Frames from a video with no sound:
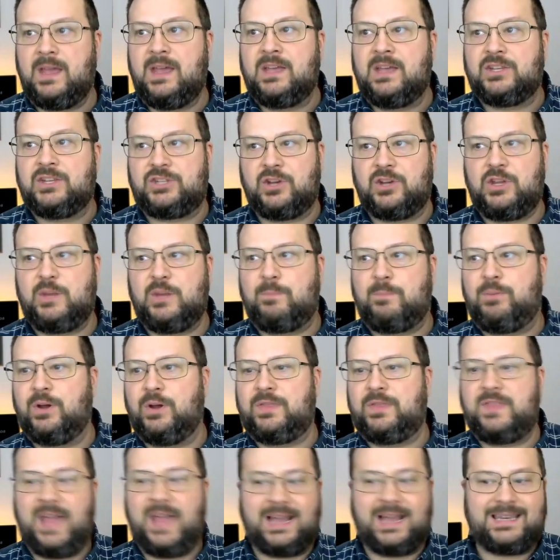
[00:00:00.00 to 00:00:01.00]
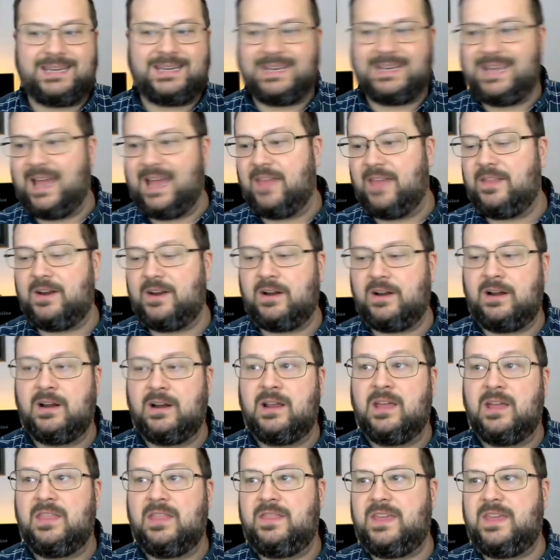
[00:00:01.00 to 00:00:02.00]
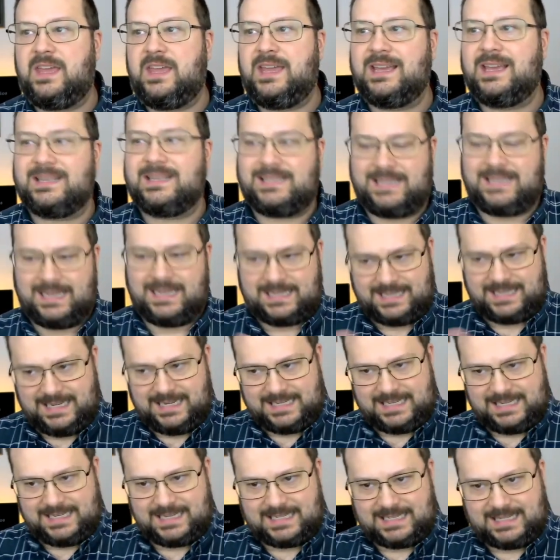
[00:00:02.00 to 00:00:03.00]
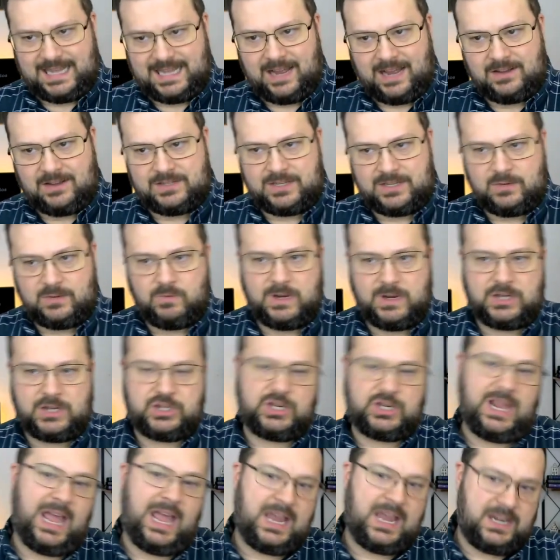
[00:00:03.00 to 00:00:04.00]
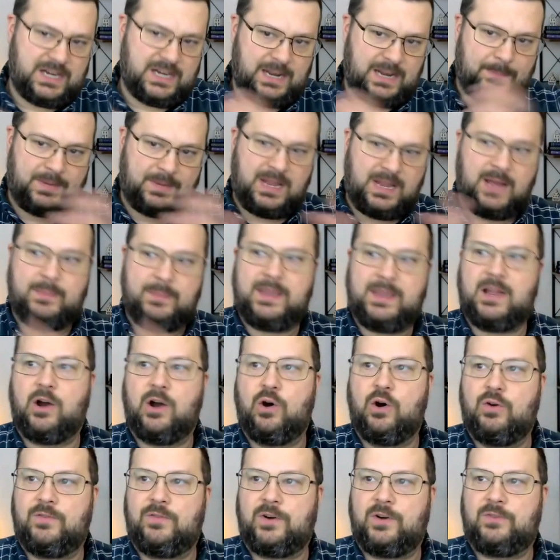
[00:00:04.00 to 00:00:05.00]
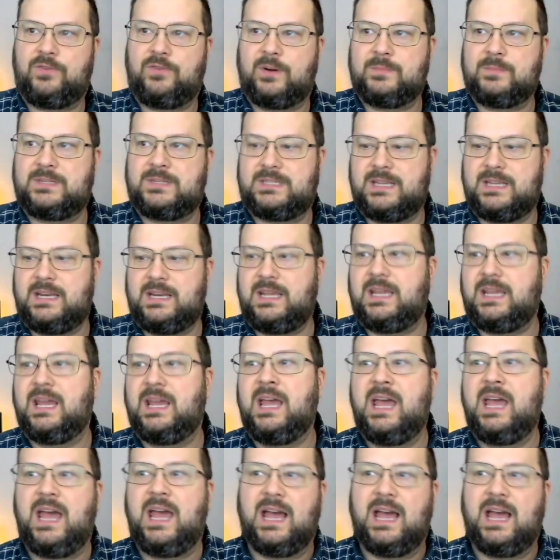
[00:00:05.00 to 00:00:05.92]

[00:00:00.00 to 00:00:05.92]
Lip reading: So you put that together, the 66,000, which ended up coming over from Citi,